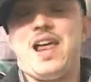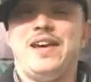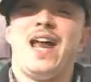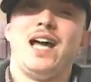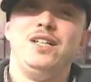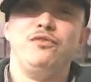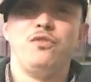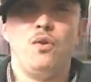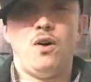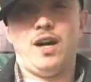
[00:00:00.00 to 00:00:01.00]

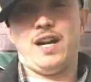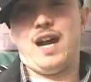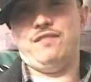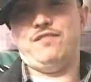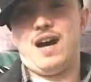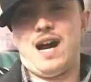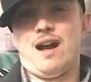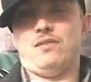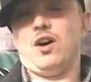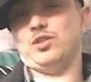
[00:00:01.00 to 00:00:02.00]
94,
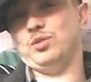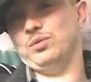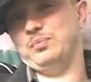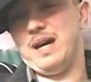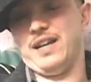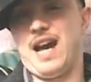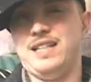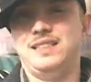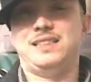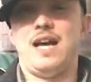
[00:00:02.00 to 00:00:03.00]
95, all through about
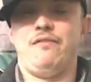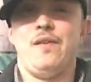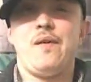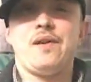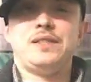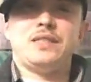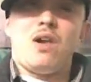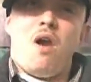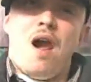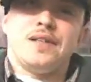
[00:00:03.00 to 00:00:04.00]
97.
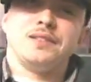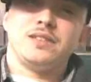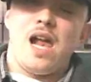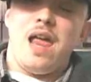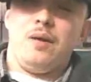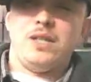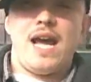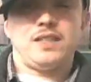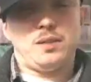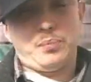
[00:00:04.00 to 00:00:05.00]
And we
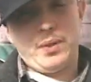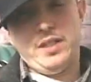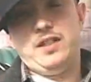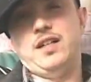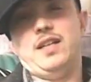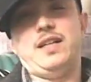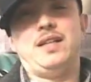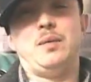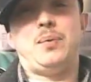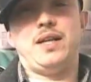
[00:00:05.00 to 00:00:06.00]
had some pretty good
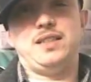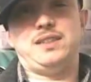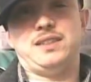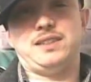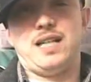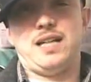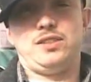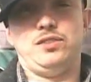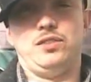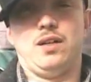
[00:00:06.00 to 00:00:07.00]
independent
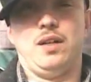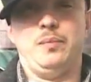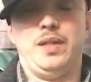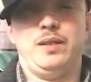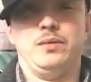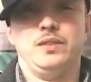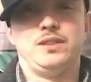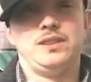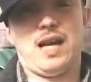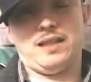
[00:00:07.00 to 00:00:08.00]
success, you know what I mean.
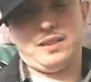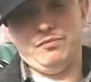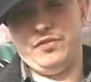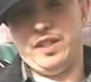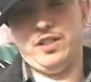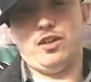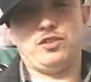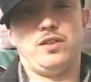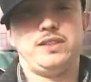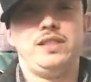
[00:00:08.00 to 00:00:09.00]
Got some
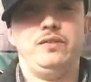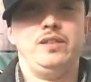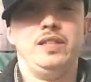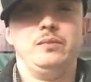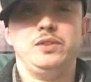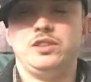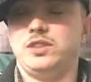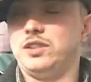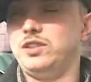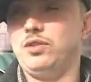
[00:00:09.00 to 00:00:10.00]
videos on TV, and we
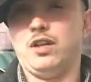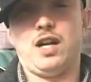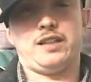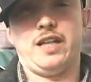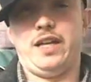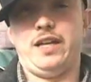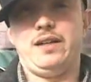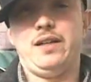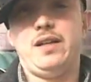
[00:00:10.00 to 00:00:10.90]
was just doing our thing.